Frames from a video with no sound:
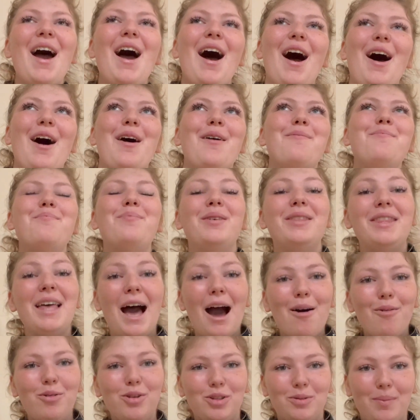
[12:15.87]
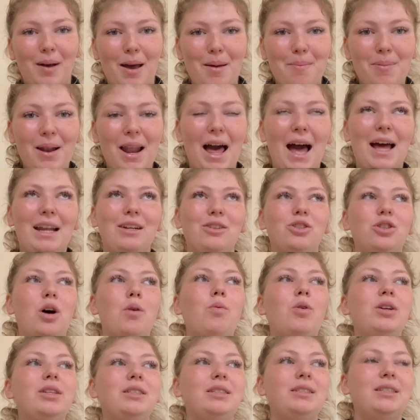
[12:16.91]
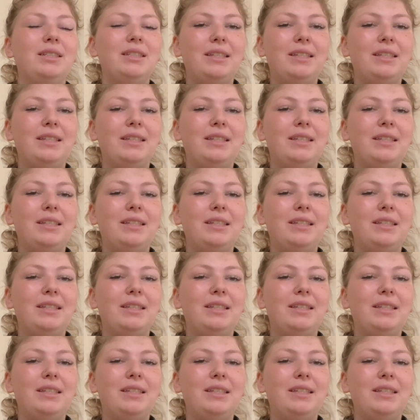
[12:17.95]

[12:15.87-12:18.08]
But that was my plan. So I wanted